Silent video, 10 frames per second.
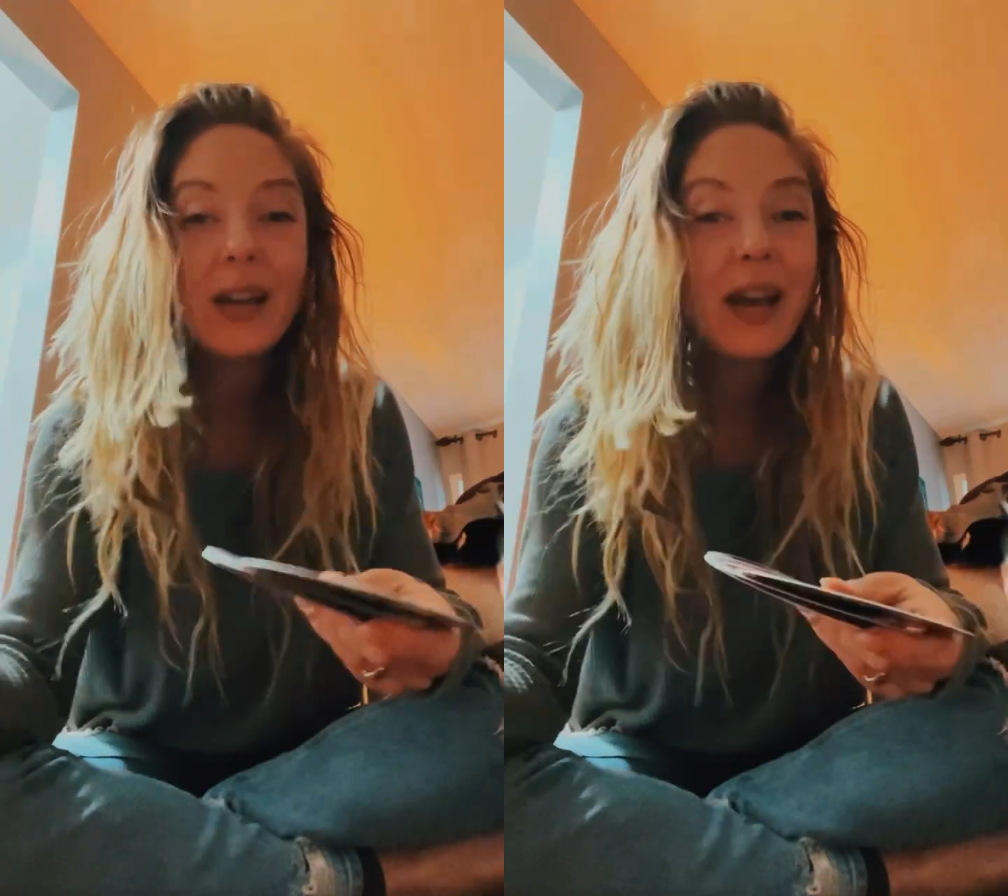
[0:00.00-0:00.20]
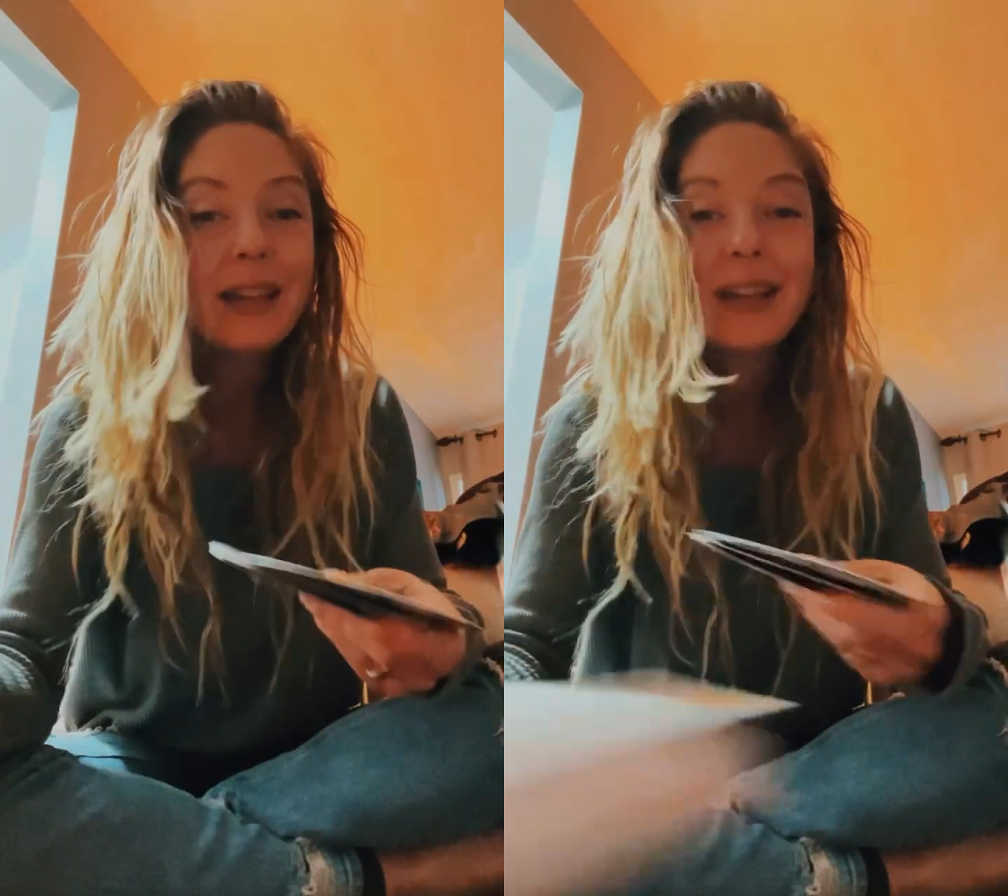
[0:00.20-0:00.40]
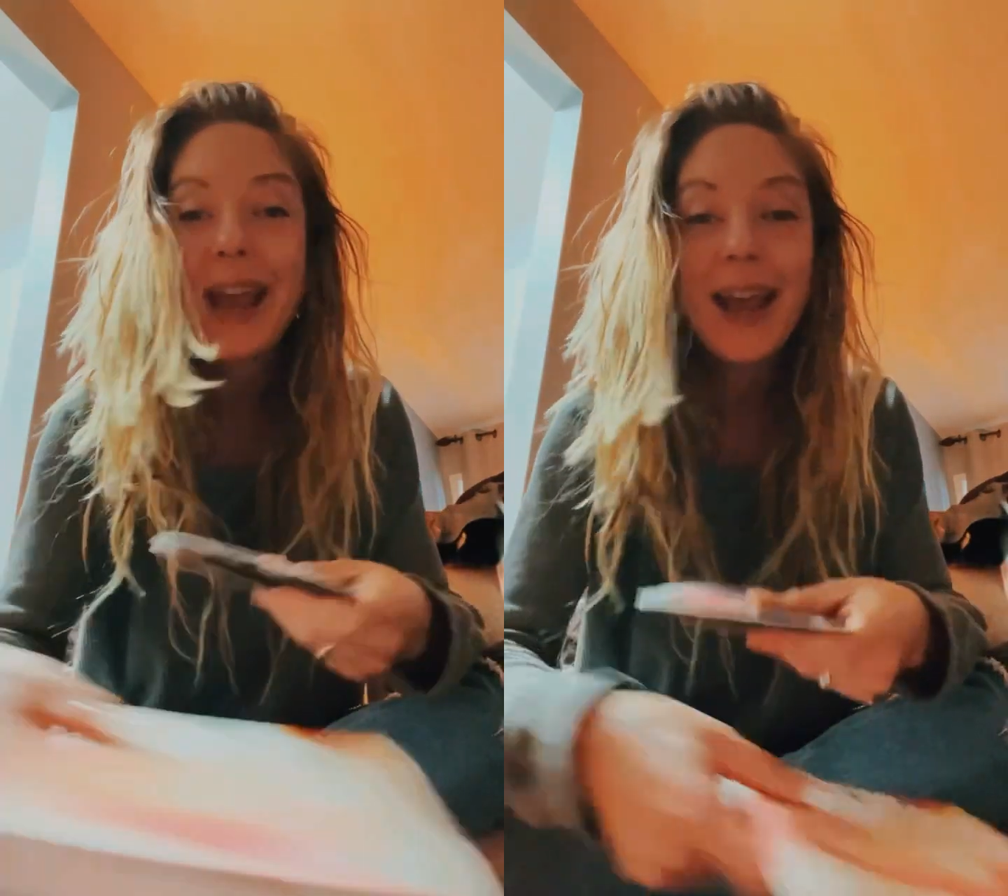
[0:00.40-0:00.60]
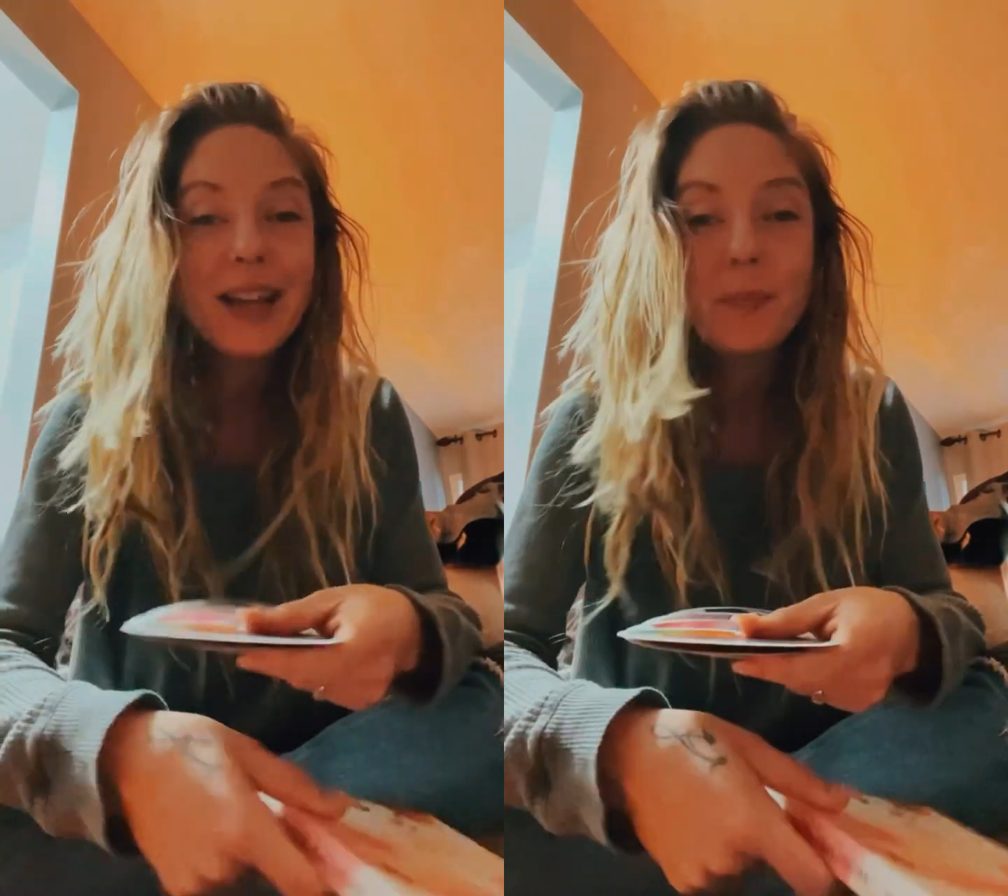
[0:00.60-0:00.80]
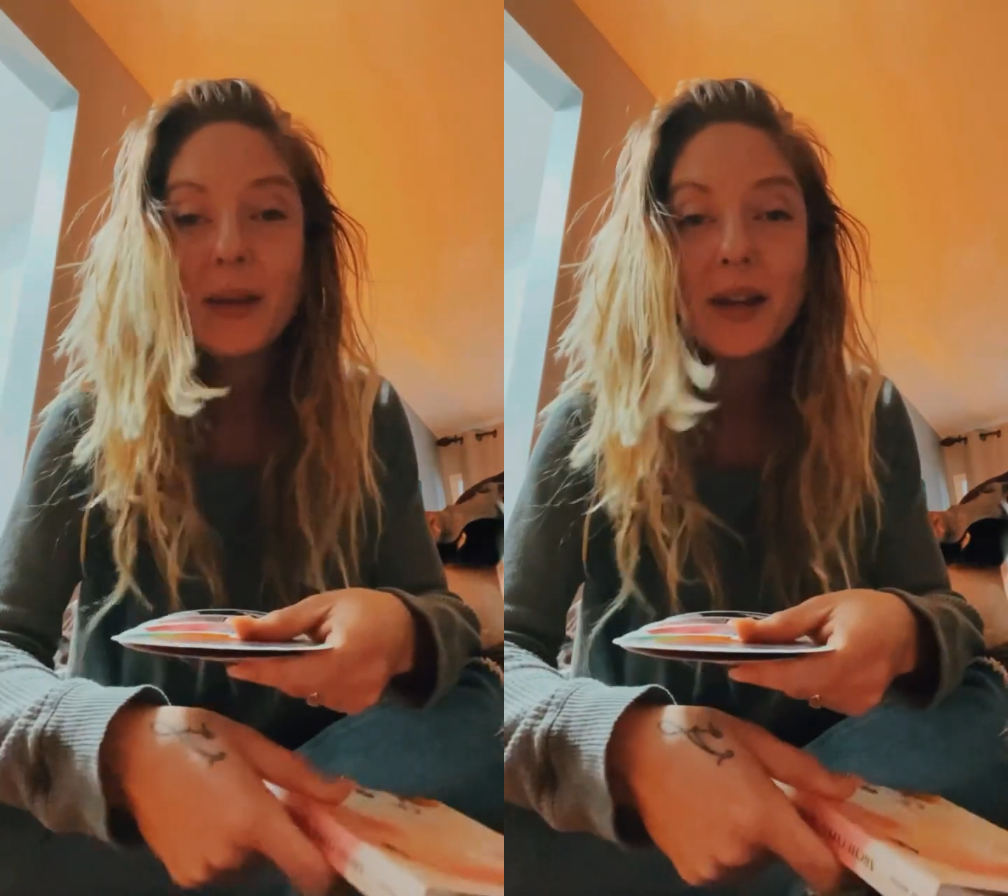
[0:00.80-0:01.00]
not going to
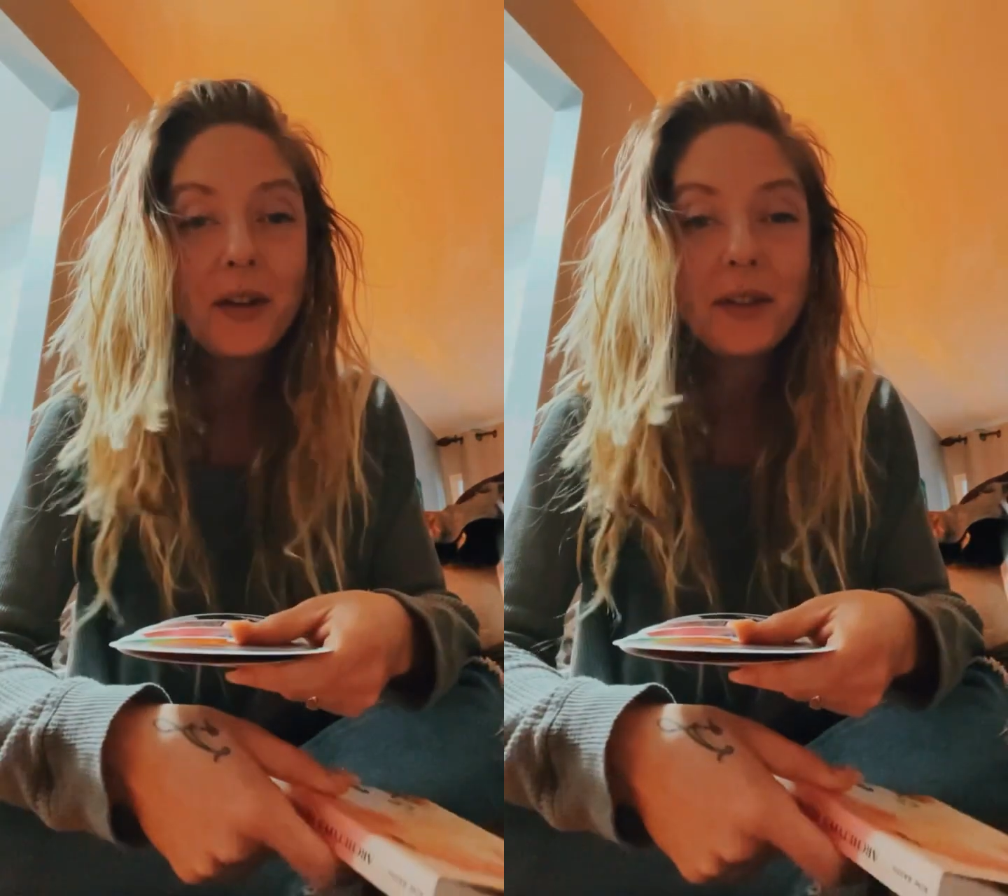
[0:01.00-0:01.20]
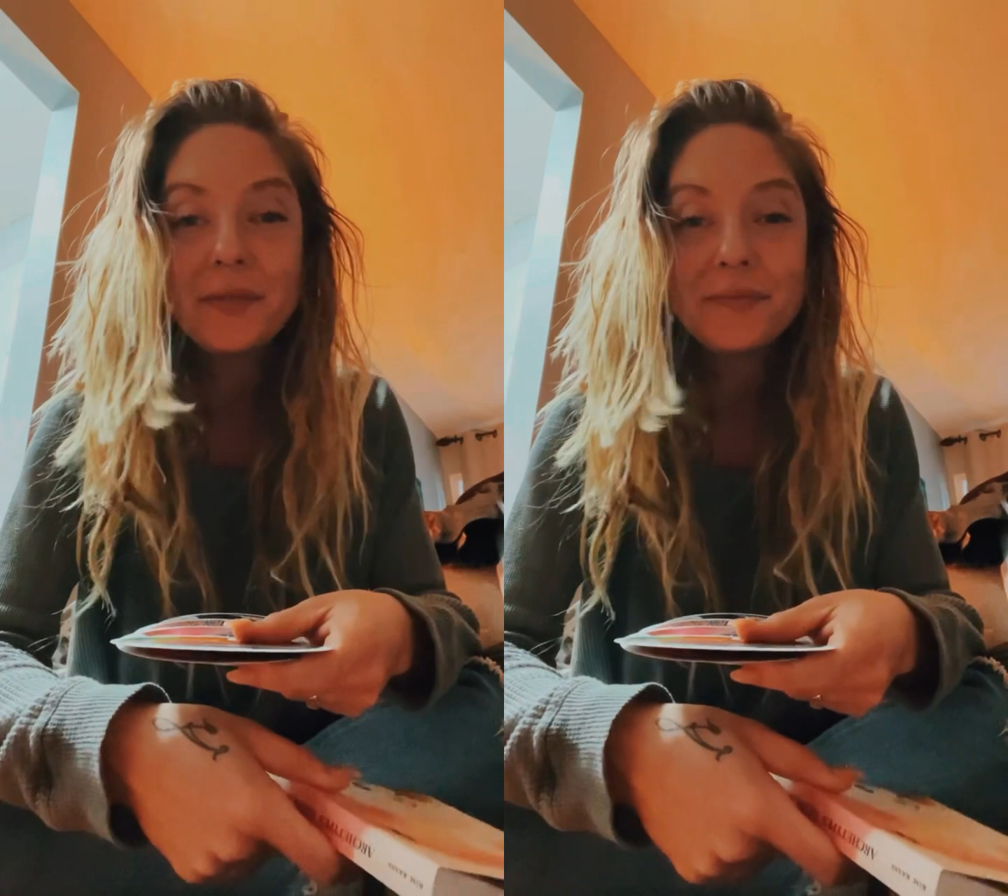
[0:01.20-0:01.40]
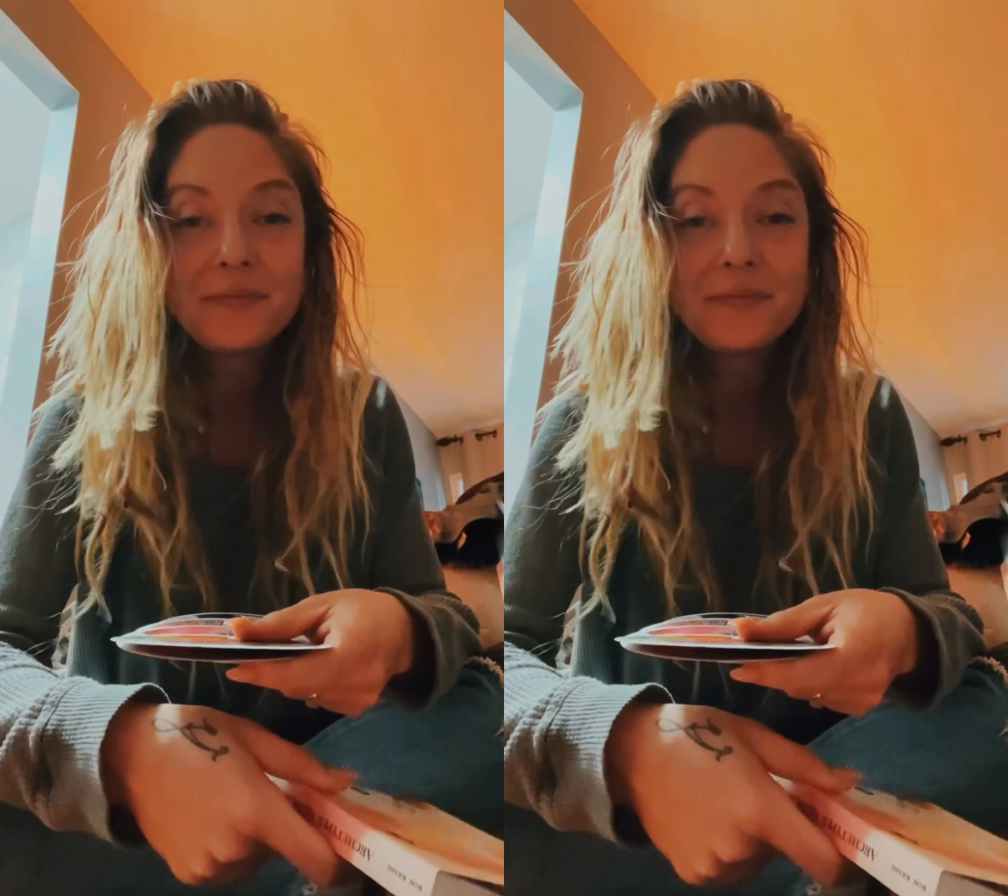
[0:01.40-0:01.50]
act better.